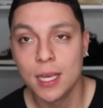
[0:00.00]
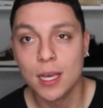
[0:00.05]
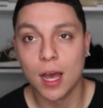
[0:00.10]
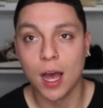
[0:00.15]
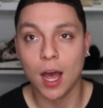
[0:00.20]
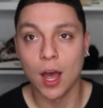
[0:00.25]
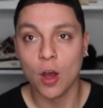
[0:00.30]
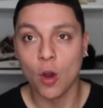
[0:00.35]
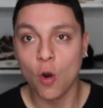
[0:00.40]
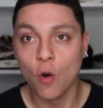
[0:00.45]

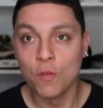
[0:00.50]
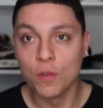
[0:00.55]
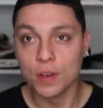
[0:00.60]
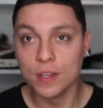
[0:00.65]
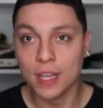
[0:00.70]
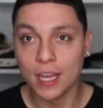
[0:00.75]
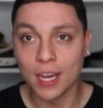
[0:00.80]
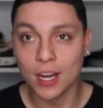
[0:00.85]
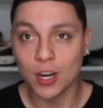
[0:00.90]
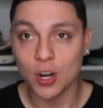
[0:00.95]
Uh, over
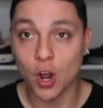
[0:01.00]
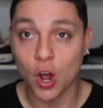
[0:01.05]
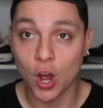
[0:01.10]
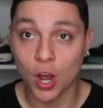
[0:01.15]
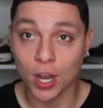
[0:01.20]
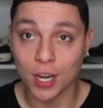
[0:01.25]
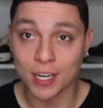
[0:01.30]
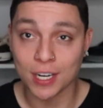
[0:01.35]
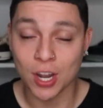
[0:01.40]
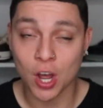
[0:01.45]
there
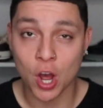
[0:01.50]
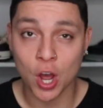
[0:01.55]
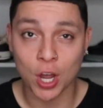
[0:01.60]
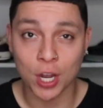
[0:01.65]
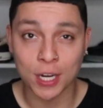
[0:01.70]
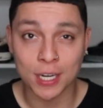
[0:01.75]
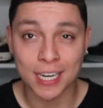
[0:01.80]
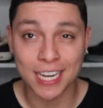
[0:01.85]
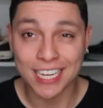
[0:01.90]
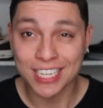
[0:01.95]
on,
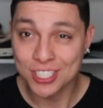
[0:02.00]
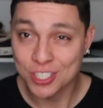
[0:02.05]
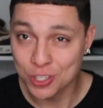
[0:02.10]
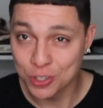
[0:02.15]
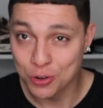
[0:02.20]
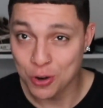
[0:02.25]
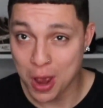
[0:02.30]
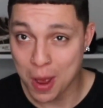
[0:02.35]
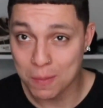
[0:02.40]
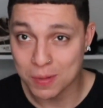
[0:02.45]
on
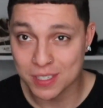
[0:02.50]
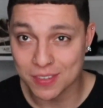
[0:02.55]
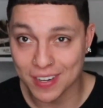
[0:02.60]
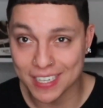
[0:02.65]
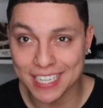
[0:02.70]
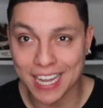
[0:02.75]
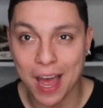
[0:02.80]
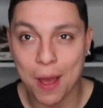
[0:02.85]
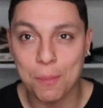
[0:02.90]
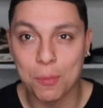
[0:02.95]
Instagram and stuff
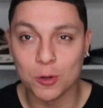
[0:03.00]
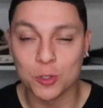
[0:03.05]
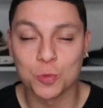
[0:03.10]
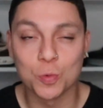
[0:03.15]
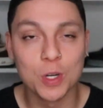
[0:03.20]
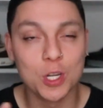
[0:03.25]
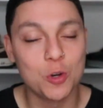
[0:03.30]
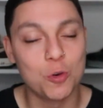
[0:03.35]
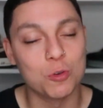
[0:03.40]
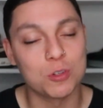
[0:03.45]
like that, post
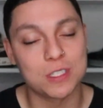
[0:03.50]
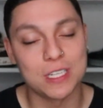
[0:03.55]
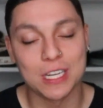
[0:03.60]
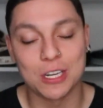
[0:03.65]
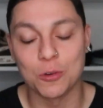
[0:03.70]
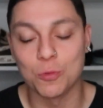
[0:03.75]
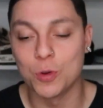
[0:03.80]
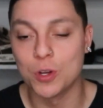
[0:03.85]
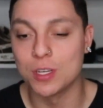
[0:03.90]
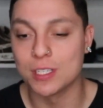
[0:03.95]
really cool
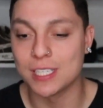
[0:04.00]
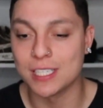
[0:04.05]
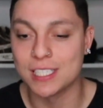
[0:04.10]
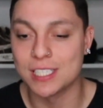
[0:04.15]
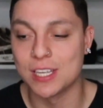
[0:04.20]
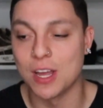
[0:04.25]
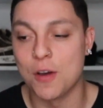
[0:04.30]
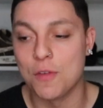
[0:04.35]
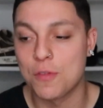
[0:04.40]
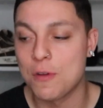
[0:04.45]
sneaker reels and
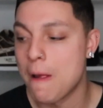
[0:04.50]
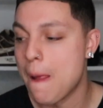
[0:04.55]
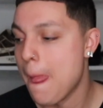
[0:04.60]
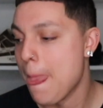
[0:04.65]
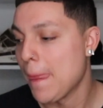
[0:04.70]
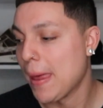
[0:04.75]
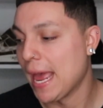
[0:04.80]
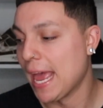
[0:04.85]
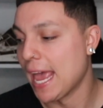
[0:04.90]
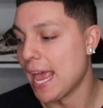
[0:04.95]

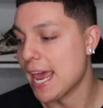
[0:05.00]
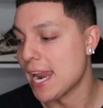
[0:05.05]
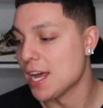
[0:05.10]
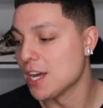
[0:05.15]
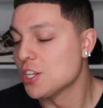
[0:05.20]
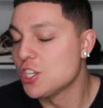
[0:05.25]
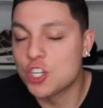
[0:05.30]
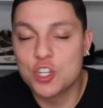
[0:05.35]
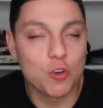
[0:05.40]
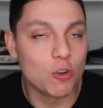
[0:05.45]
stuff and
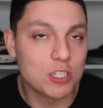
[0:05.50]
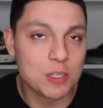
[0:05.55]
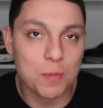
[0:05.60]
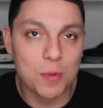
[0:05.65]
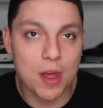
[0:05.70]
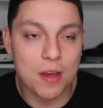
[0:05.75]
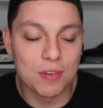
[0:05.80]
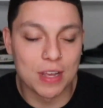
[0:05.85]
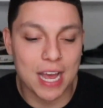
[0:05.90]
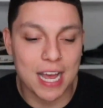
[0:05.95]
uh, just show some
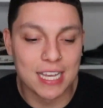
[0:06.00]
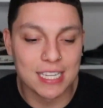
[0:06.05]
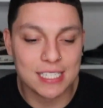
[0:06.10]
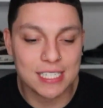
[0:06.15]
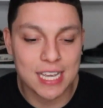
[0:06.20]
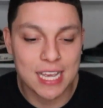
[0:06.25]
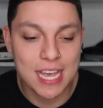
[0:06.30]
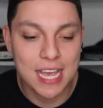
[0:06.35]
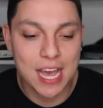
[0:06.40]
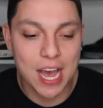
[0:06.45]
love
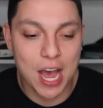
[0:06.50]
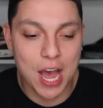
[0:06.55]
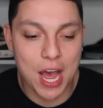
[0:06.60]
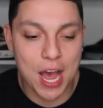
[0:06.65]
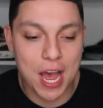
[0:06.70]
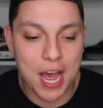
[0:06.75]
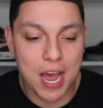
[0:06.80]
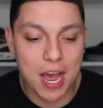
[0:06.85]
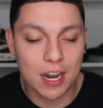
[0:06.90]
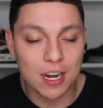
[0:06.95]
guys.
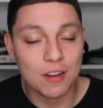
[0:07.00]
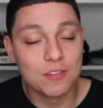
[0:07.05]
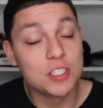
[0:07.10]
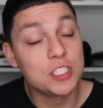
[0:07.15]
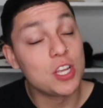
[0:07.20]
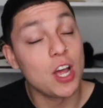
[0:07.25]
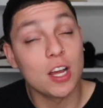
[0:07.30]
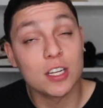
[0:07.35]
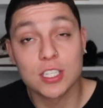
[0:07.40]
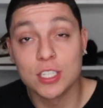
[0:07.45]
Uh, i love to
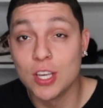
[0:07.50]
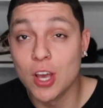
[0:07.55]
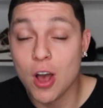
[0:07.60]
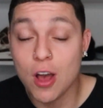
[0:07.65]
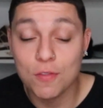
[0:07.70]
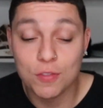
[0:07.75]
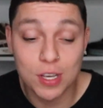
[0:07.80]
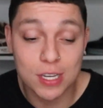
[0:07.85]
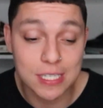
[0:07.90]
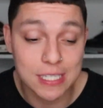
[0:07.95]
talk to
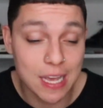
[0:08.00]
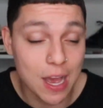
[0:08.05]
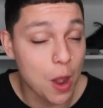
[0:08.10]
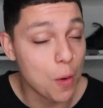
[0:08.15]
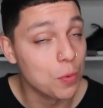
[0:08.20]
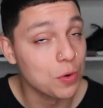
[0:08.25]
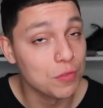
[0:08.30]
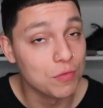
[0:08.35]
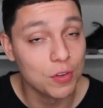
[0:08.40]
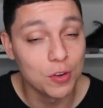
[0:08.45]
y'all if you guys need
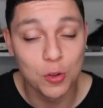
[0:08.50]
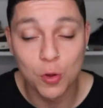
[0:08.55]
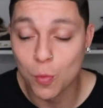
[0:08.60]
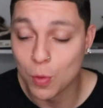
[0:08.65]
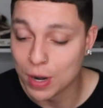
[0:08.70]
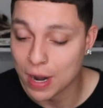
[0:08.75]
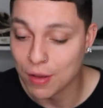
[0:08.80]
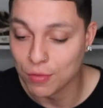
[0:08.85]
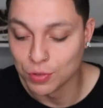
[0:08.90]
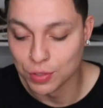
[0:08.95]
help with the video,
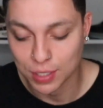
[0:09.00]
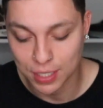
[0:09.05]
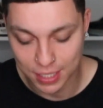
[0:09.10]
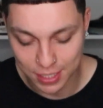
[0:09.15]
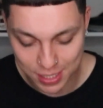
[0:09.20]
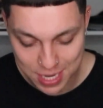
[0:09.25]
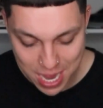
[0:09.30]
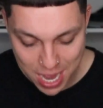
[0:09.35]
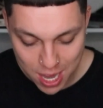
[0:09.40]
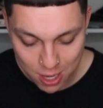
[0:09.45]
whatever
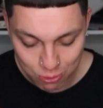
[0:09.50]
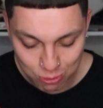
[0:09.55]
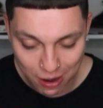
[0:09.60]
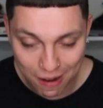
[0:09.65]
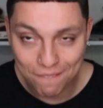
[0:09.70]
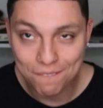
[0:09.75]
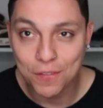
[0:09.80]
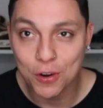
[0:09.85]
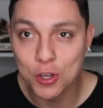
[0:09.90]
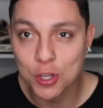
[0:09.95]
this. So
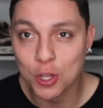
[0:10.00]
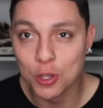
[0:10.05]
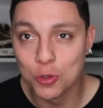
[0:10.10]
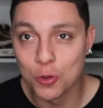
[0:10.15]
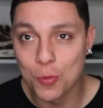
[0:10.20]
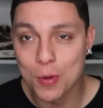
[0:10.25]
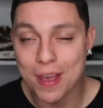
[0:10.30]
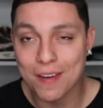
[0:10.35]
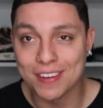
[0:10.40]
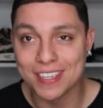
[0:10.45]
without further
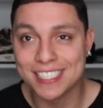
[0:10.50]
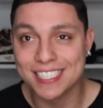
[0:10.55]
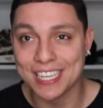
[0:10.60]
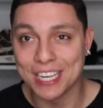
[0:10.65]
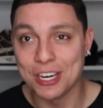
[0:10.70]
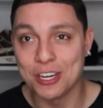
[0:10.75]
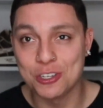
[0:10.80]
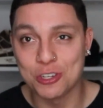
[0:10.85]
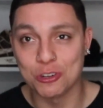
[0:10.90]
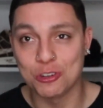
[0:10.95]
ado, we have a
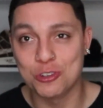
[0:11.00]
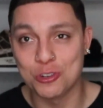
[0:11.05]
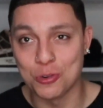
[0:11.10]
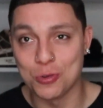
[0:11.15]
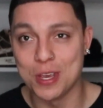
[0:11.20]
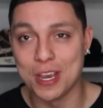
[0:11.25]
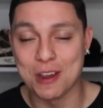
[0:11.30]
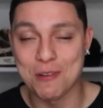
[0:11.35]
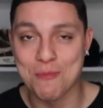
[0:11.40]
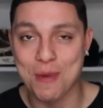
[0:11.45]
signature
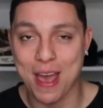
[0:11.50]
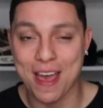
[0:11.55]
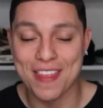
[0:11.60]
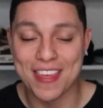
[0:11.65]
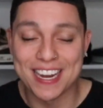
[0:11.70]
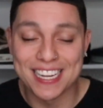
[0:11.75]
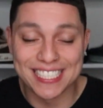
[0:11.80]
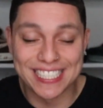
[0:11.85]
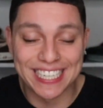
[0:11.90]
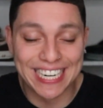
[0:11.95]
shoe here, man,
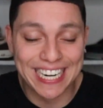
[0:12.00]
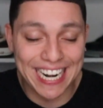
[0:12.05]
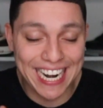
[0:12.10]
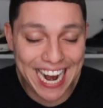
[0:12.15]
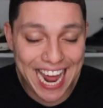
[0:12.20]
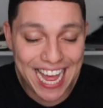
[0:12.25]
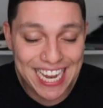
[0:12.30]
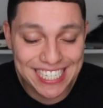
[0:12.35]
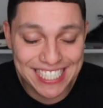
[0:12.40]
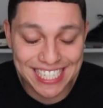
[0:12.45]
that is
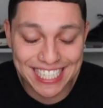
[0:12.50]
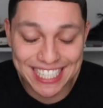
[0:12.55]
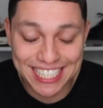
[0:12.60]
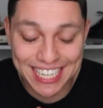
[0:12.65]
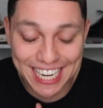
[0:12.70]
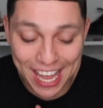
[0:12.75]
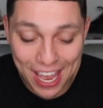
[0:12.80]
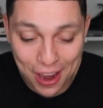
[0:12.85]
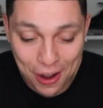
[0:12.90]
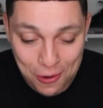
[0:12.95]

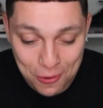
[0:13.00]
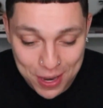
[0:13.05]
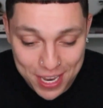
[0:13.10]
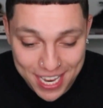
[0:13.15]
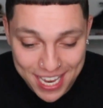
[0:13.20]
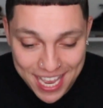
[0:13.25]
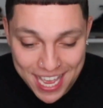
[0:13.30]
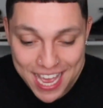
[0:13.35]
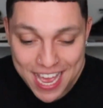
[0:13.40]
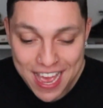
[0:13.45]

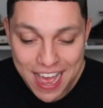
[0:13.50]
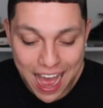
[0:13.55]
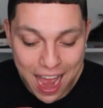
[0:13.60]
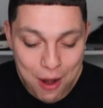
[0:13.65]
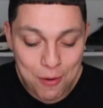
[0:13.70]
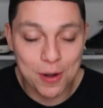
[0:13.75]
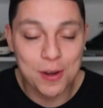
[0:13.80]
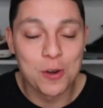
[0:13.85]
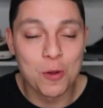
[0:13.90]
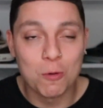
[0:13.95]
legendary. I
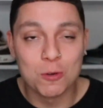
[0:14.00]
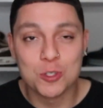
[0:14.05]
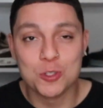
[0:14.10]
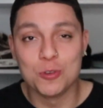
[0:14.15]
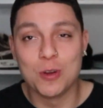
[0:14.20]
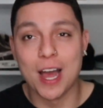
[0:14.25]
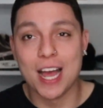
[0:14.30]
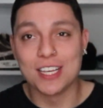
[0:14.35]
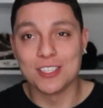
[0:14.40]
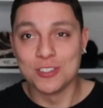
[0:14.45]
already know what
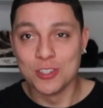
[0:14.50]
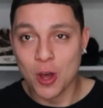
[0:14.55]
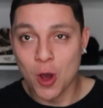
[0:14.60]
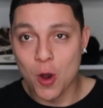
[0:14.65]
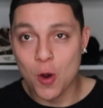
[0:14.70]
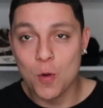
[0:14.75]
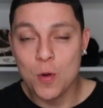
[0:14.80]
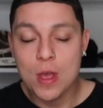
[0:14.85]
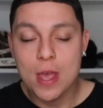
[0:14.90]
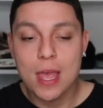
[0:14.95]
you guys
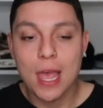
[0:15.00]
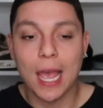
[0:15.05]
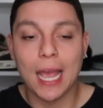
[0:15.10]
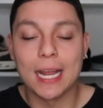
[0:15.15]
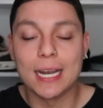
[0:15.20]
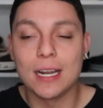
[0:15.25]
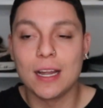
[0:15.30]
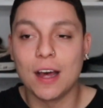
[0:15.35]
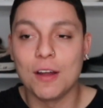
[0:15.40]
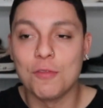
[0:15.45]
know,
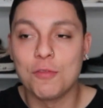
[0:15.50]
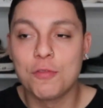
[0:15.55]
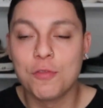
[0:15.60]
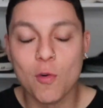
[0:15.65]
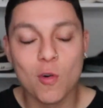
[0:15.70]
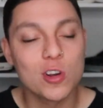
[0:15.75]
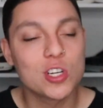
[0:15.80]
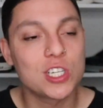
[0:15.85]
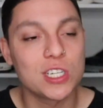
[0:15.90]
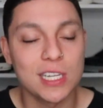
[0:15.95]
and
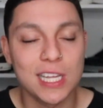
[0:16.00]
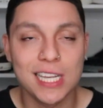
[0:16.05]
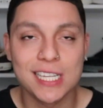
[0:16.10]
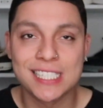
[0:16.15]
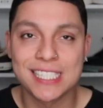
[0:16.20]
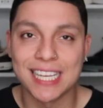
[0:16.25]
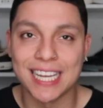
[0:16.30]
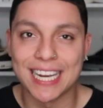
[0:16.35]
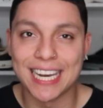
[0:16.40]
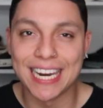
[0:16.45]
unfortunately,
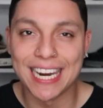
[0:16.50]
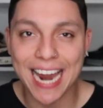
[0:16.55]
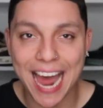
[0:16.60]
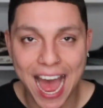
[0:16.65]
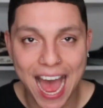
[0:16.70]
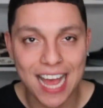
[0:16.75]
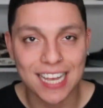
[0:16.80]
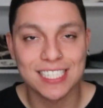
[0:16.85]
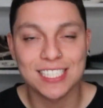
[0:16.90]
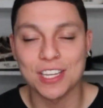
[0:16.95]
it's the
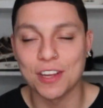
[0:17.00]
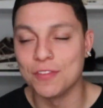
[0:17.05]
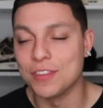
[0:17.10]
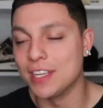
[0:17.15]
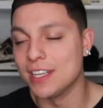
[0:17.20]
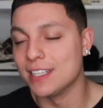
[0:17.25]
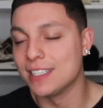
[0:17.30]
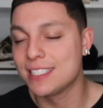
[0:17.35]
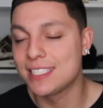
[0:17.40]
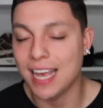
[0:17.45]
last of
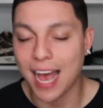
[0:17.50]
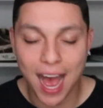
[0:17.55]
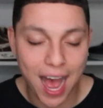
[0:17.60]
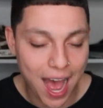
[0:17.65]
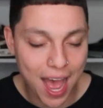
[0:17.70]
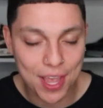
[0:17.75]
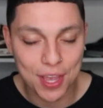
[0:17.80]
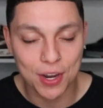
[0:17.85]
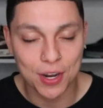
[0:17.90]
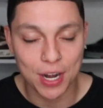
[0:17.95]
the
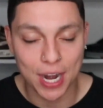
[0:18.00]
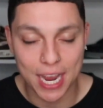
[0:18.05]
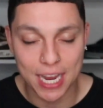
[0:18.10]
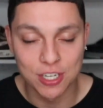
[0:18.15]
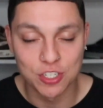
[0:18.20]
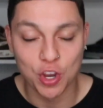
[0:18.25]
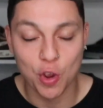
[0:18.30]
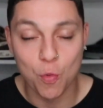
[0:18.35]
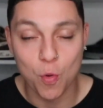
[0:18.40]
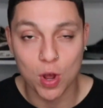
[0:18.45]
entire
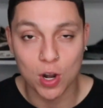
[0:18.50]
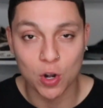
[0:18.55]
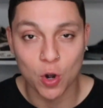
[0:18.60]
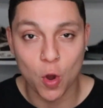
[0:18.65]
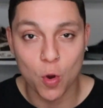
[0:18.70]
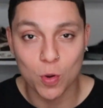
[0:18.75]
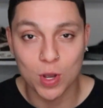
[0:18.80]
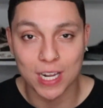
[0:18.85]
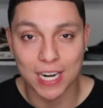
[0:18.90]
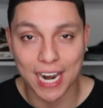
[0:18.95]
AJ1
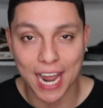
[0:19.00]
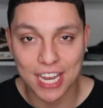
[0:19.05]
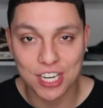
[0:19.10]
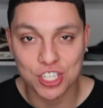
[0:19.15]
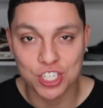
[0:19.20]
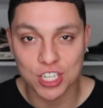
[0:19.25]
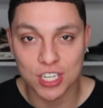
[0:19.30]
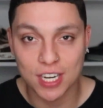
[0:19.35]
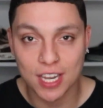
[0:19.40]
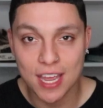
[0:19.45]
Low
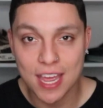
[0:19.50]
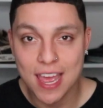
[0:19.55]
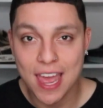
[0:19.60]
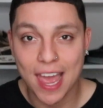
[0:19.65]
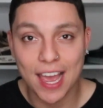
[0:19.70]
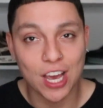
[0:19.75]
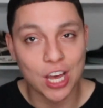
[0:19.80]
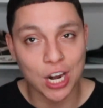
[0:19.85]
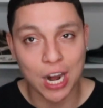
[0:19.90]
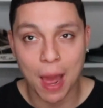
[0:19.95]
collection
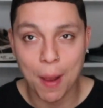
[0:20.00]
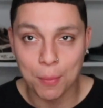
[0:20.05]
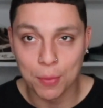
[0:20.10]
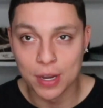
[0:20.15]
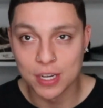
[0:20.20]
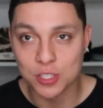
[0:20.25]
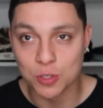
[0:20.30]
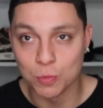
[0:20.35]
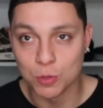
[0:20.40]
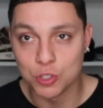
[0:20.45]
and
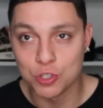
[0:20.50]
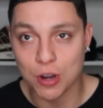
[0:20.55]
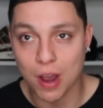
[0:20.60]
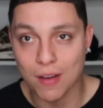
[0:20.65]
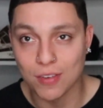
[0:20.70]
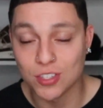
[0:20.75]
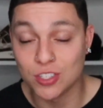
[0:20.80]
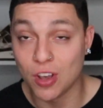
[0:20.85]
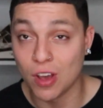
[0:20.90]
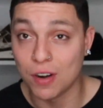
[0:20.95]
collaboration with
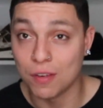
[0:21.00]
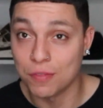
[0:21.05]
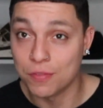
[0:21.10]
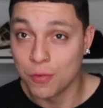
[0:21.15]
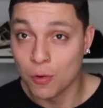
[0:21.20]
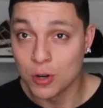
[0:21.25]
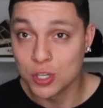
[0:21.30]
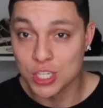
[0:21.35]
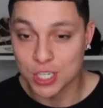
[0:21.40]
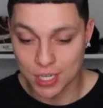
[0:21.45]
Travis Scott,
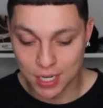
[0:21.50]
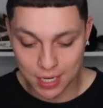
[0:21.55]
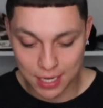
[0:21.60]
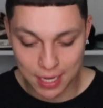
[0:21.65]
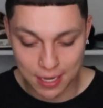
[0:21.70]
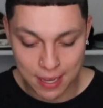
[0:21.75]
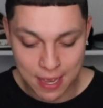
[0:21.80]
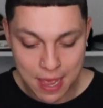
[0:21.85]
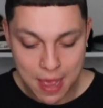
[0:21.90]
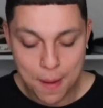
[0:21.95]

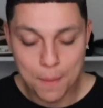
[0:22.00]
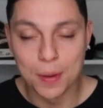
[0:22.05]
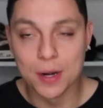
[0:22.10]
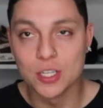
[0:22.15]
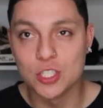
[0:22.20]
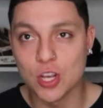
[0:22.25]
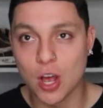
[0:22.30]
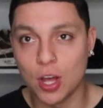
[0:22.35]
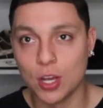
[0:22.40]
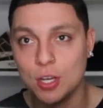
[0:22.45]
unfortunately, but
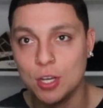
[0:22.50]
it's all